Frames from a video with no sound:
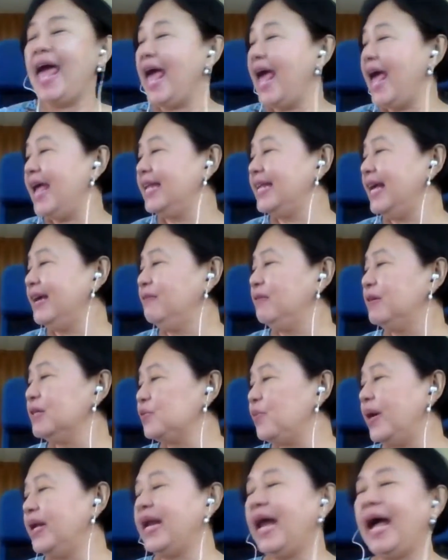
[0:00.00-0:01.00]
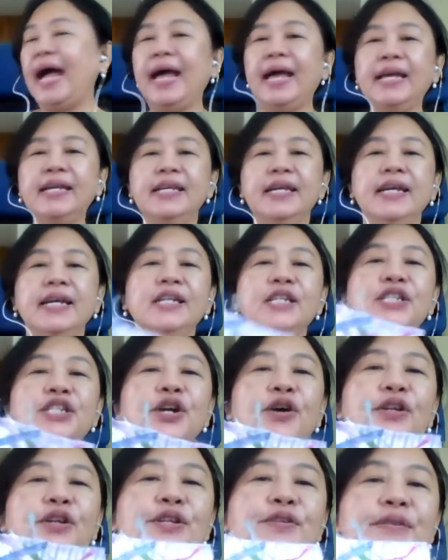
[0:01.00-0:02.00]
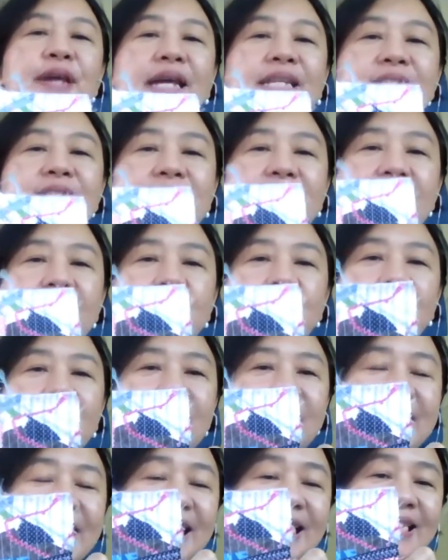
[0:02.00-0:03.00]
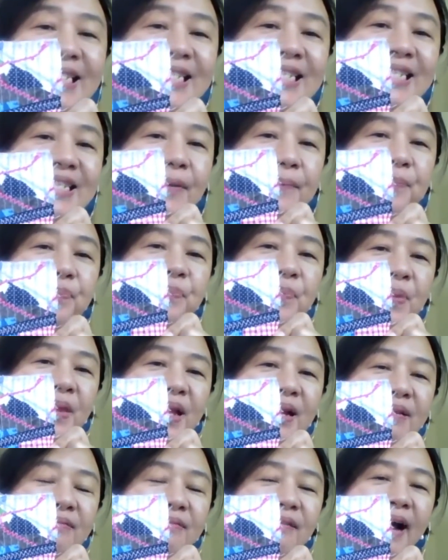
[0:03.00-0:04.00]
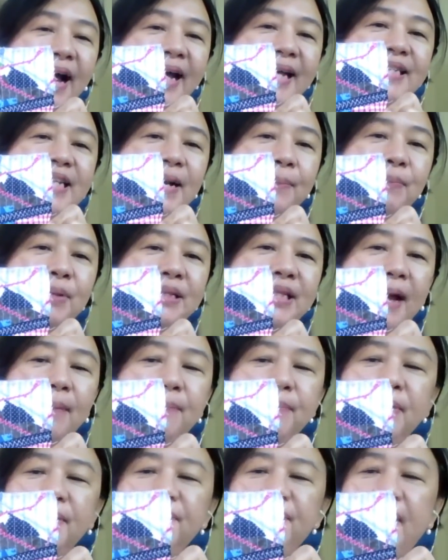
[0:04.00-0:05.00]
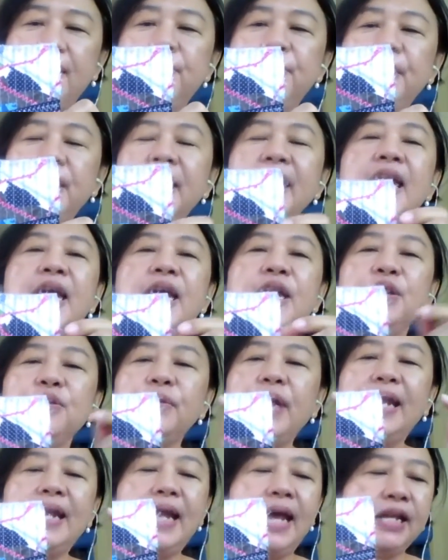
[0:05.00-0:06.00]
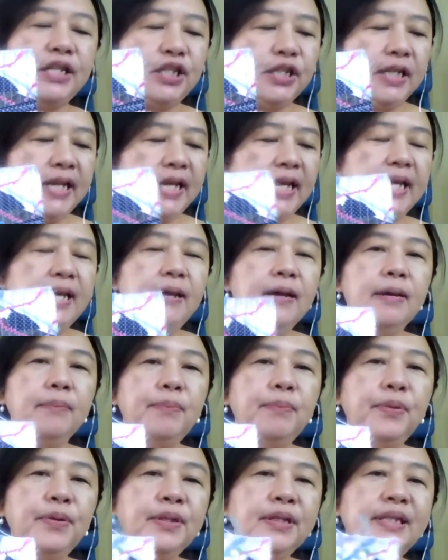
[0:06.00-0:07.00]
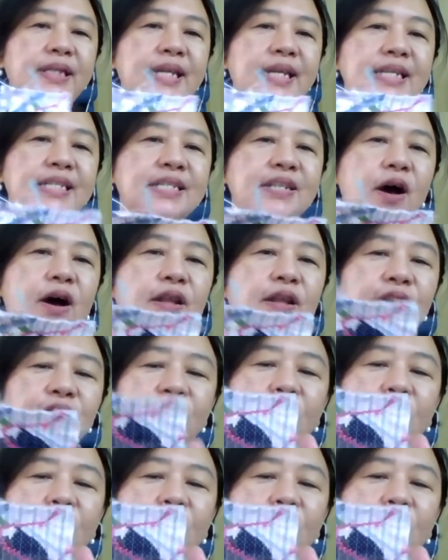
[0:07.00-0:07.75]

and that was what I showed you yesterday with this, right? Jumble tumble fabric. You can actually put this on